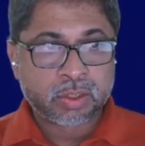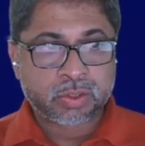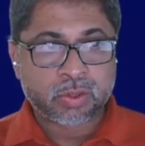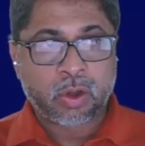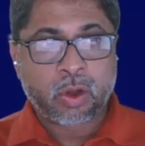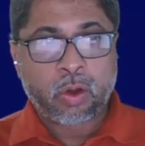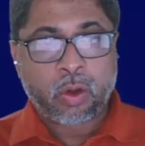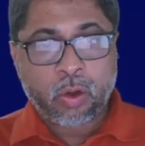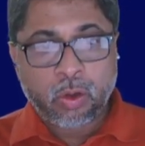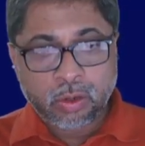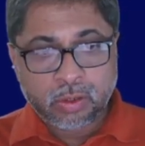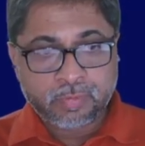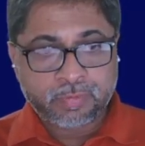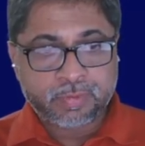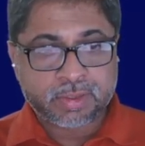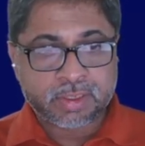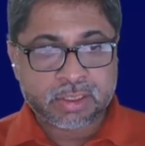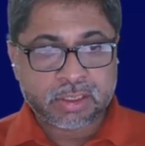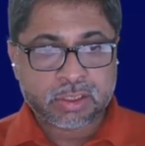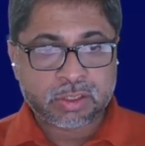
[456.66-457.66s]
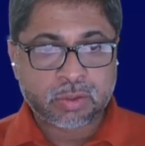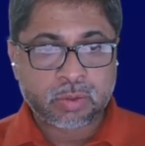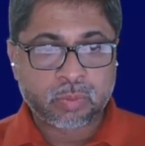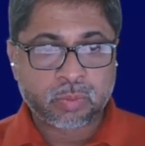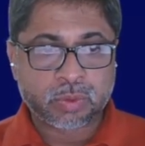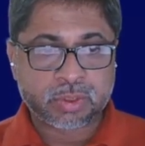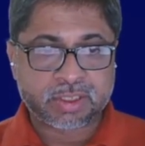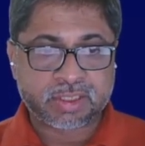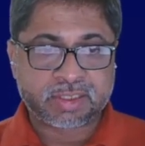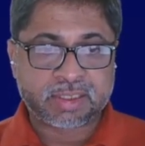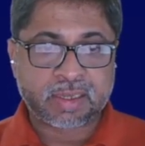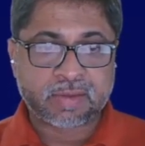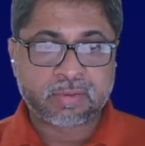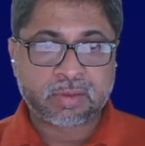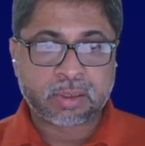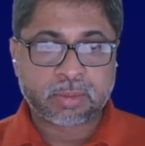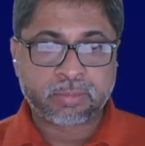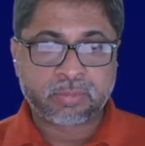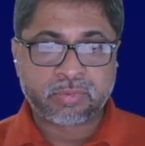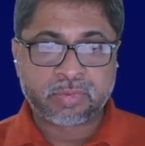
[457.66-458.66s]
So all of this was
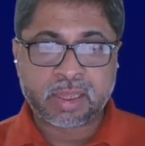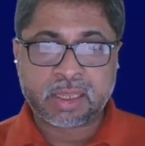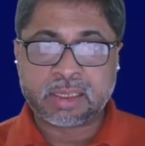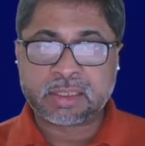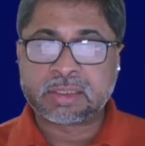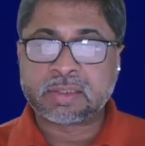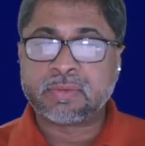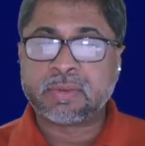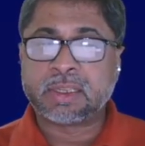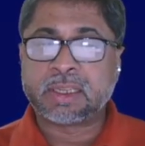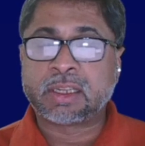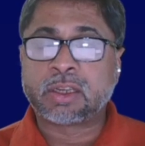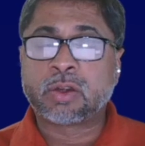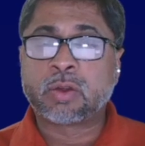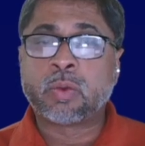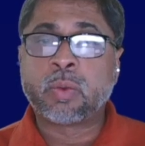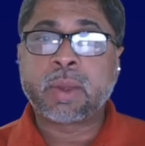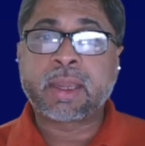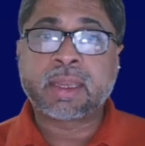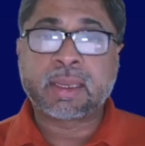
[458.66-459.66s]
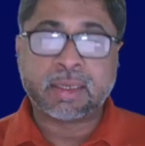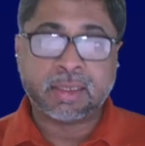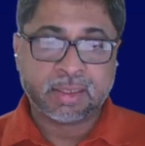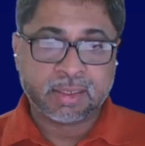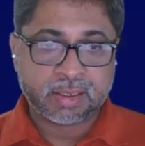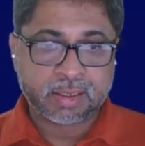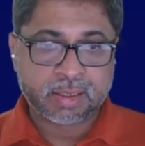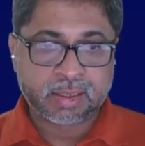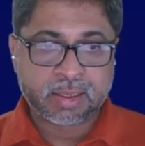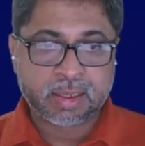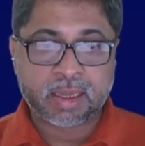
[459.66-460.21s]
developed relatively quickly,